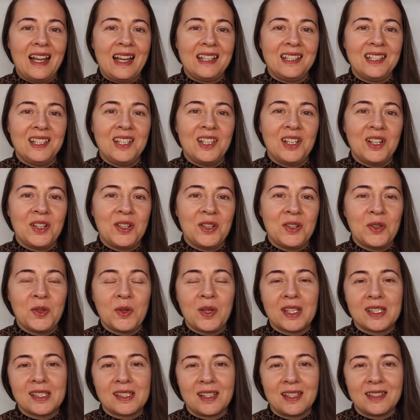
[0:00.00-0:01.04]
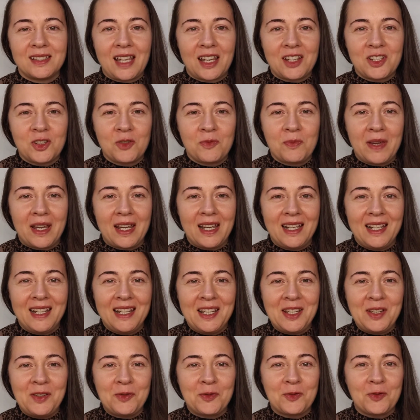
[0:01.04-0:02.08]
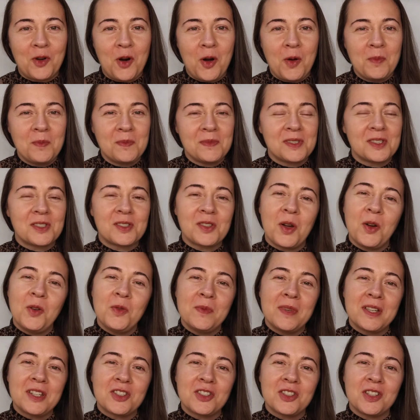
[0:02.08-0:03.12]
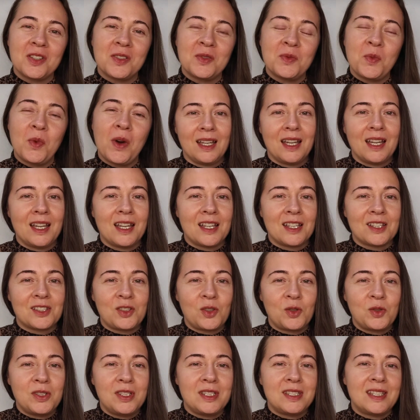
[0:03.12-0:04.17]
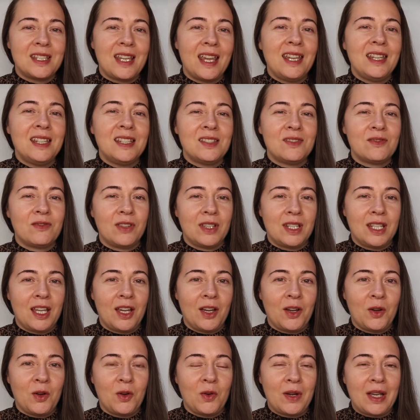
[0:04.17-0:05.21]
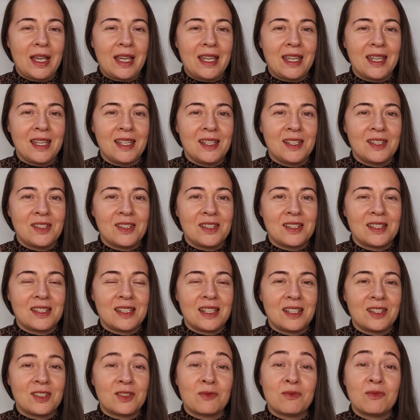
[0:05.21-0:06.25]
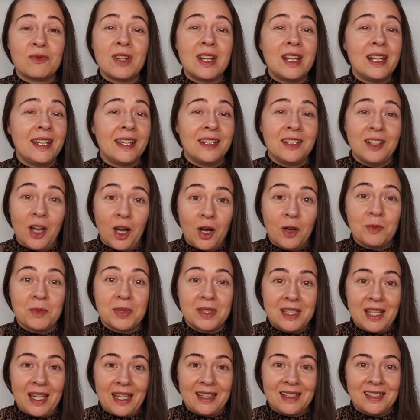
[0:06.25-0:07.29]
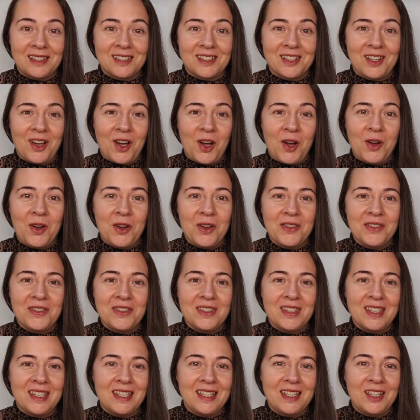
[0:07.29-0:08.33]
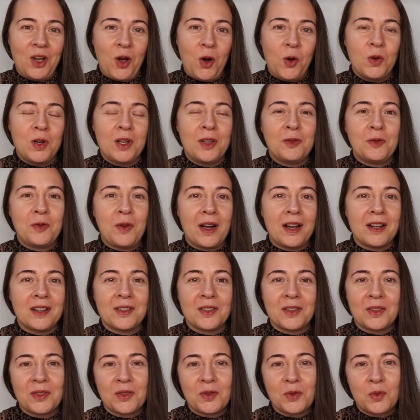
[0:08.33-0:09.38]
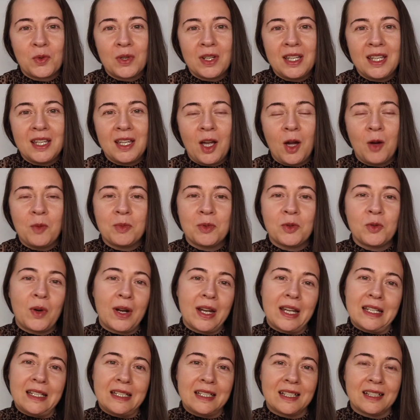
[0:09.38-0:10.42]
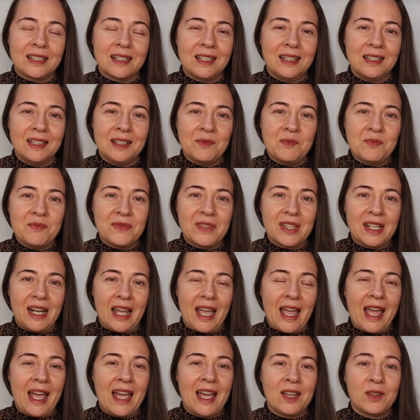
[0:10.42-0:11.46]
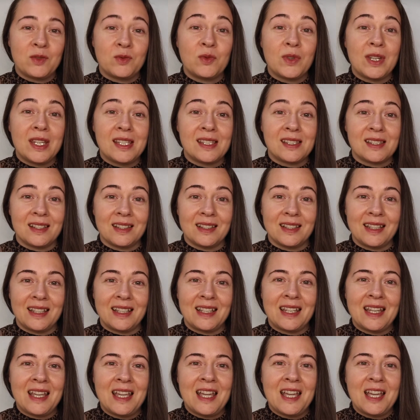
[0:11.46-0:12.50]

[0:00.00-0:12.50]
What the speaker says: Hello, it's Natasha Bailey from Soul Mission. So today's video it's really an update on the Holy Fire 3 upgrade that I had recently,